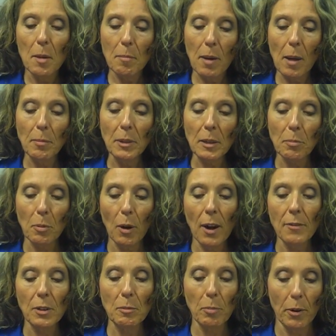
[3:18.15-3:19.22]
Public
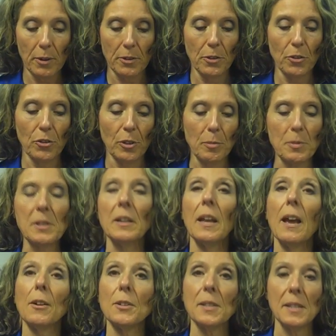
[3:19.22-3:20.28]
private partnerships
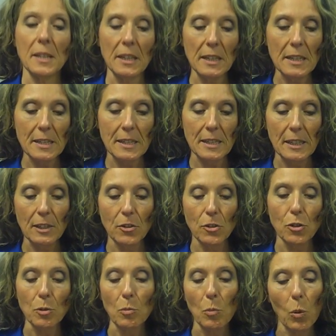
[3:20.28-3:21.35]
allow CDC to
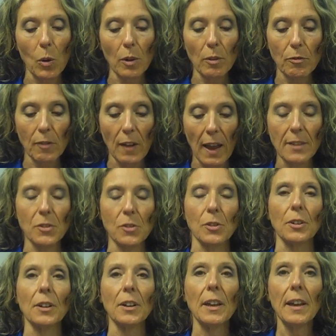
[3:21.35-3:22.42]
do more
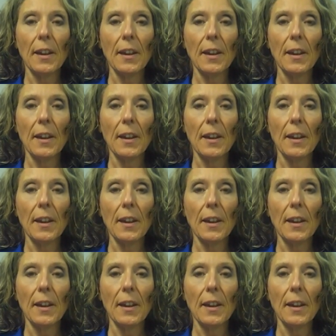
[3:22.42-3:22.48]
faster.